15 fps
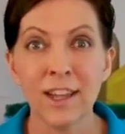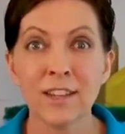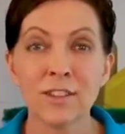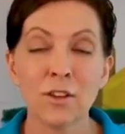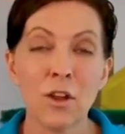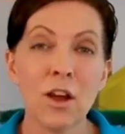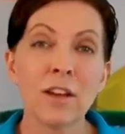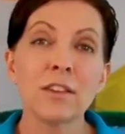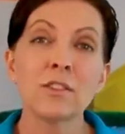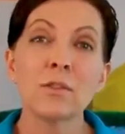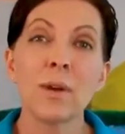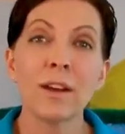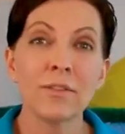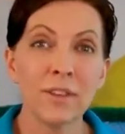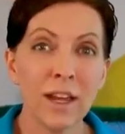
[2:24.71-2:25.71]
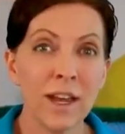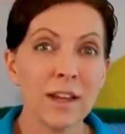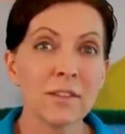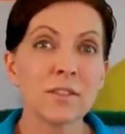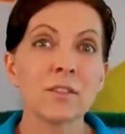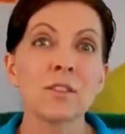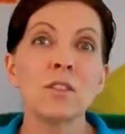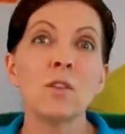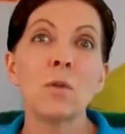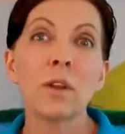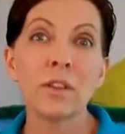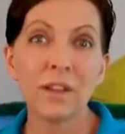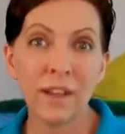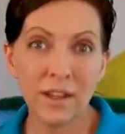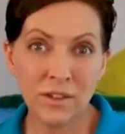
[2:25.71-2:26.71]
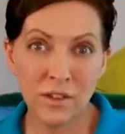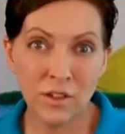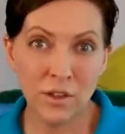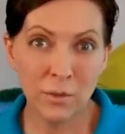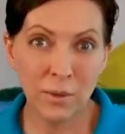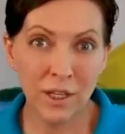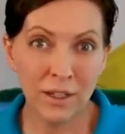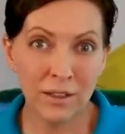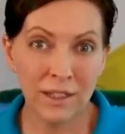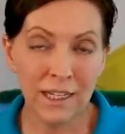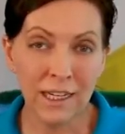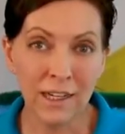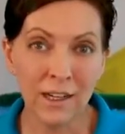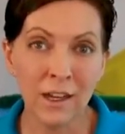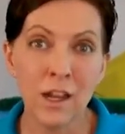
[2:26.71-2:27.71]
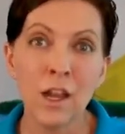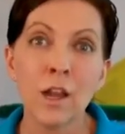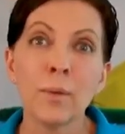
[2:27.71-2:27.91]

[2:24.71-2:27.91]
As long as you have guests, you want the kitchen to be clean,